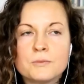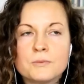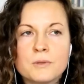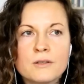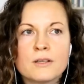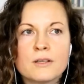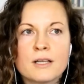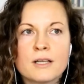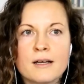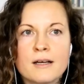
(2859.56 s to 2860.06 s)
it
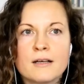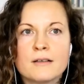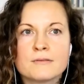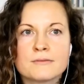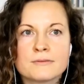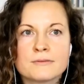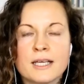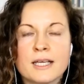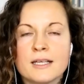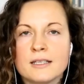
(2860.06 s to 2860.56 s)
will
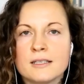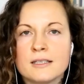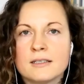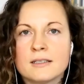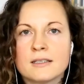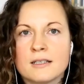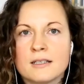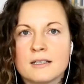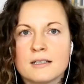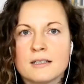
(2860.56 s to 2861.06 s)
have
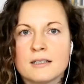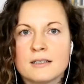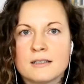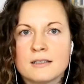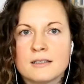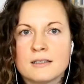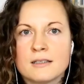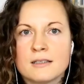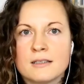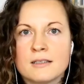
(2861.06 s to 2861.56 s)
a
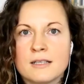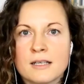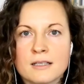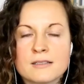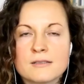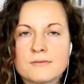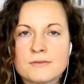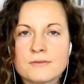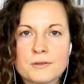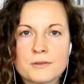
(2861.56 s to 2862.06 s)
uh,
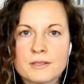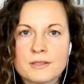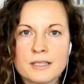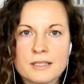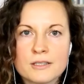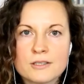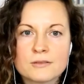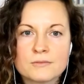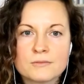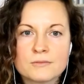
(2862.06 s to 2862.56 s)
negative
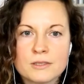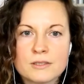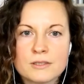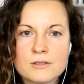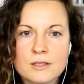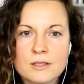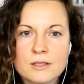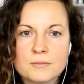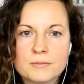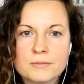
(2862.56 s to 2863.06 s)
correlation
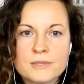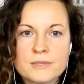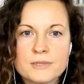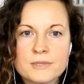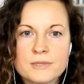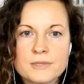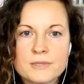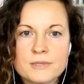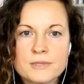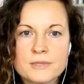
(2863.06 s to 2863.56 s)
with job
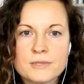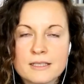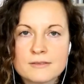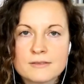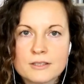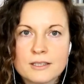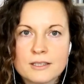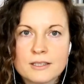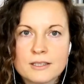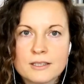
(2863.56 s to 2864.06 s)

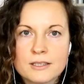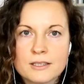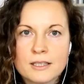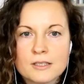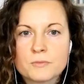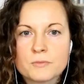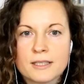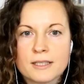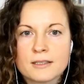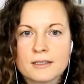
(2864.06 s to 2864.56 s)
satisfaction and
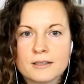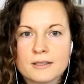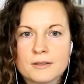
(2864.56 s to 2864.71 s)
engagement.